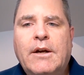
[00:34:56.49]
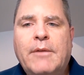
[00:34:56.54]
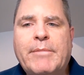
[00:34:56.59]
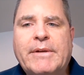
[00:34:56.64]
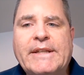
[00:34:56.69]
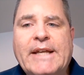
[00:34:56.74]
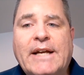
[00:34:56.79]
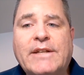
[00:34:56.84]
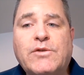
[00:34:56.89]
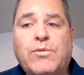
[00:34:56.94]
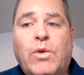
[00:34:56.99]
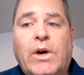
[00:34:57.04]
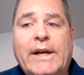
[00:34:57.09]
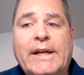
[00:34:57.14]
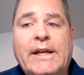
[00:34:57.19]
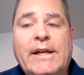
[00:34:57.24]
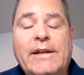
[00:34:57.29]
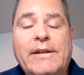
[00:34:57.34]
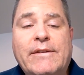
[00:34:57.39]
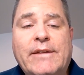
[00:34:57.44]
But that's
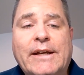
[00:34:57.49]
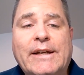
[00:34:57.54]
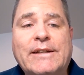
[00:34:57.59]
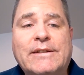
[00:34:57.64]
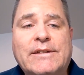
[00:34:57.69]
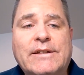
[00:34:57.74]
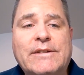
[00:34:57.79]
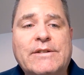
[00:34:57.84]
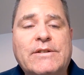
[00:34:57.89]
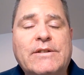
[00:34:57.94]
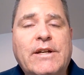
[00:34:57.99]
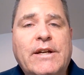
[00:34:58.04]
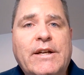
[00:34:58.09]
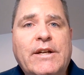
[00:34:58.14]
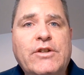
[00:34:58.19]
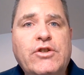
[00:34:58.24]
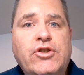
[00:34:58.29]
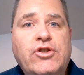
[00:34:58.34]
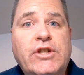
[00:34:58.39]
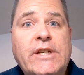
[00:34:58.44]
why he thinks it's
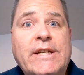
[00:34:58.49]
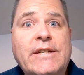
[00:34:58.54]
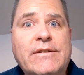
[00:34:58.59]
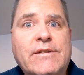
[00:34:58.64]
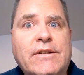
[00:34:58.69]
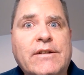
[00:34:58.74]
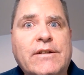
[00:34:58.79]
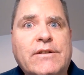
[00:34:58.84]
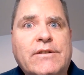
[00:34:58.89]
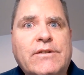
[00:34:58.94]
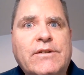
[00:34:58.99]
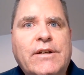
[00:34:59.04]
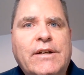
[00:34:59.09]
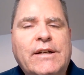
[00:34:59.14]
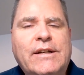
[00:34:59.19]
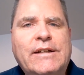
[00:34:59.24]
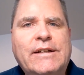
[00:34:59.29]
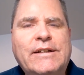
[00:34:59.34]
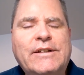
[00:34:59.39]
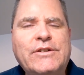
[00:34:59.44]
Jesus
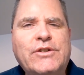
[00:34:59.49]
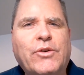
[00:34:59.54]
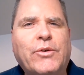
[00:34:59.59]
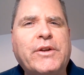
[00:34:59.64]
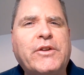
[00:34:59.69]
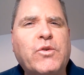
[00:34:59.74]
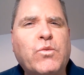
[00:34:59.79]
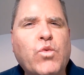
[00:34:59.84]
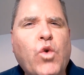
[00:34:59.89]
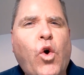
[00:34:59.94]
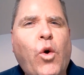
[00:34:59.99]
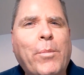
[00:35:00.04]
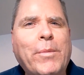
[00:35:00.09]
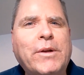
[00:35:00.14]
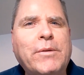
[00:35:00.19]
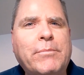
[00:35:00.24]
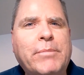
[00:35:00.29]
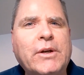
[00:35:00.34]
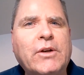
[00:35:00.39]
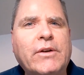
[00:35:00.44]
during the
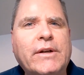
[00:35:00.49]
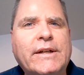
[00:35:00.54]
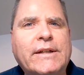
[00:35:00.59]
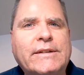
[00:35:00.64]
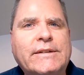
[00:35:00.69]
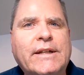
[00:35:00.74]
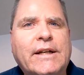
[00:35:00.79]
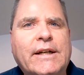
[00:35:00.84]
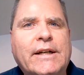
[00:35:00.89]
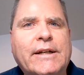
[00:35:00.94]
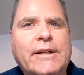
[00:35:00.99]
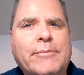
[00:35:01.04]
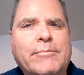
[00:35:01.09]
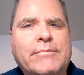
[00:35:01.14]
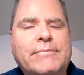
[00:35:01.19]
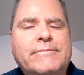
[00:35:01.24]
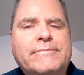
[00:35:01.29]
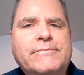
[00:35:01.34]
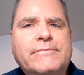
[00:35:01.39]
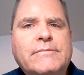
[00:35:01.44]
Roman period
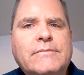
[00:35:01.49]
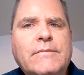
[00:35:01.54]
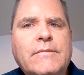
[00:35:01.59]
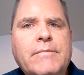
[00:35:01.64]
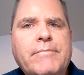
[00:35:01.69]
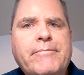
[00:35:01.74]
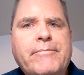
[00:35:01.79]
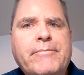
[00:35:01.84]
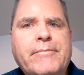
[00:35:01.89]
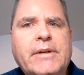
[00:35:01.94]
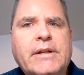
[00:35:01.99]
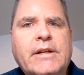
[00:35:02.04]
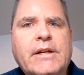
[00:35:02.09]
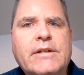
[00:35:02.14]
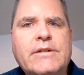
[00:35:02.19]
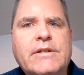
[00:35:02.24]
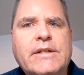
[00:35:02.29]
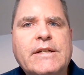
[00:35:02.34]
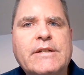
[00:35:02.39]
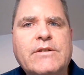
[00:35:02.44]
time,
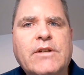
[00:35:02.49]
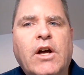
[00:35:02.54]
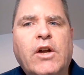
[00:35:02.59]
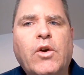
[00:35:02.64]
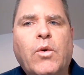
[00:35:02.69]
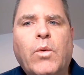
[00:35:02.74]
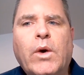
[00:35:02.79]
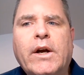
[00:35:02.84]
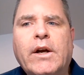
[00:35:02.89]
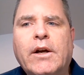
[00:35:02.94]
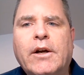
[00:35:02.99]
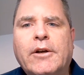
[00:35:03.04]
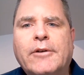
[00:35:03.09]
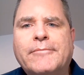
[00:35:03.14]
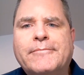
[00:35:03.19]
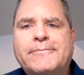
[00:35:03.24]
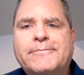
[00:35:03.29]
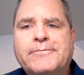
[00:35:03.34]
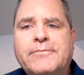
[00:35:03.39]
because he is unaware.